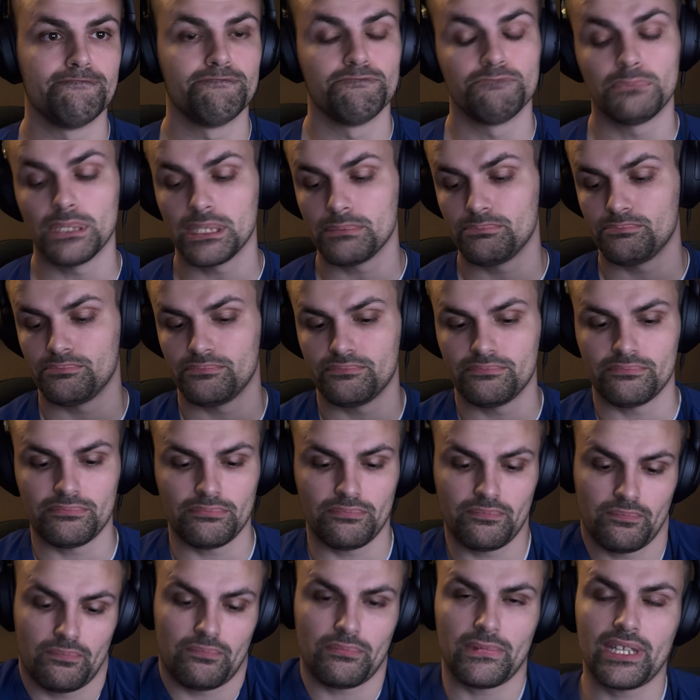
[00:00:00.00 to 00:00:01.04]
but
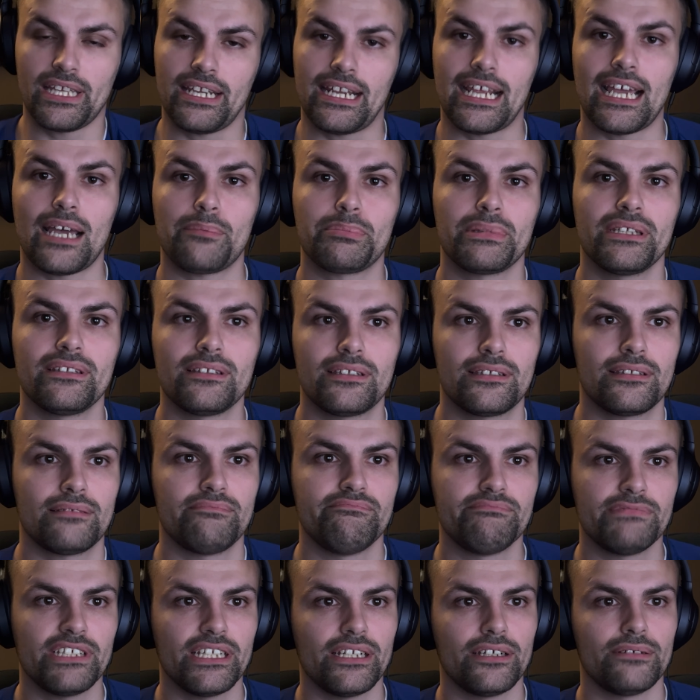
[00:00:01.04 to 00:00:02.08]
it happens,
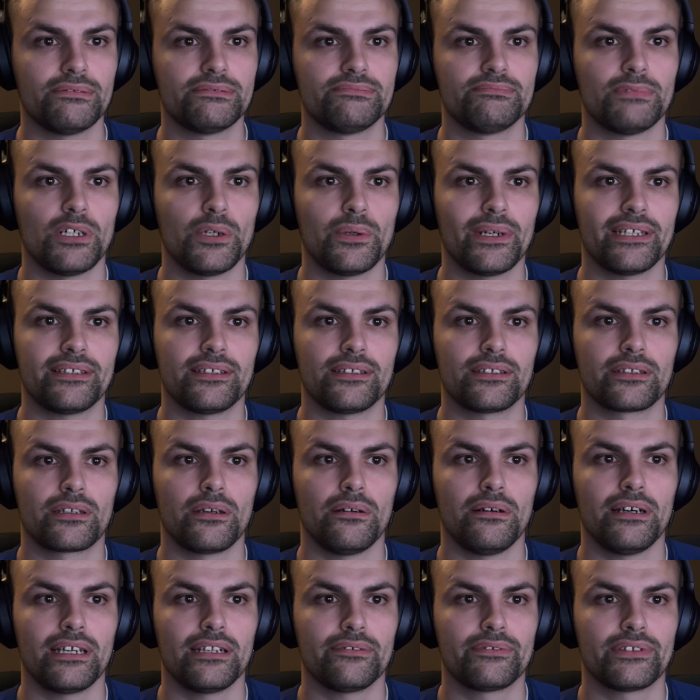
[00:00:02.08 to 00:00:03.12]
OSs
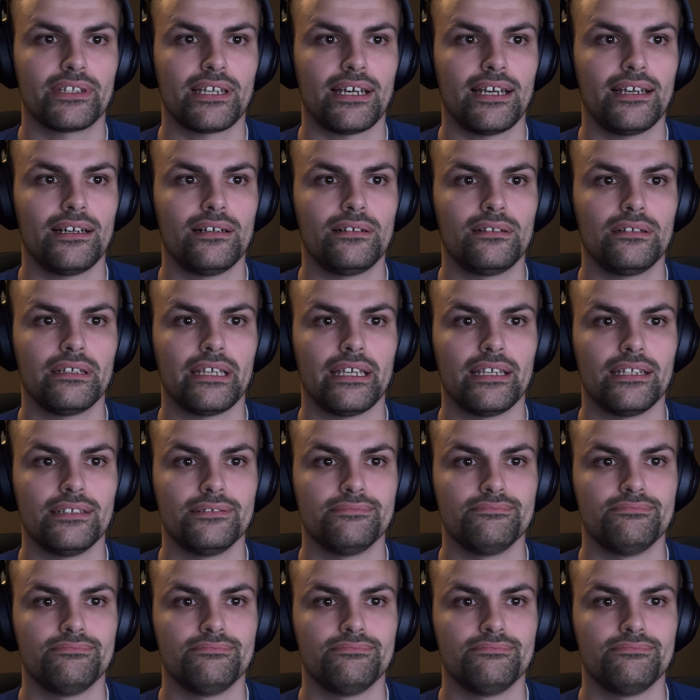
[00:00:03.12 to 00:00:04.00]
go out of style and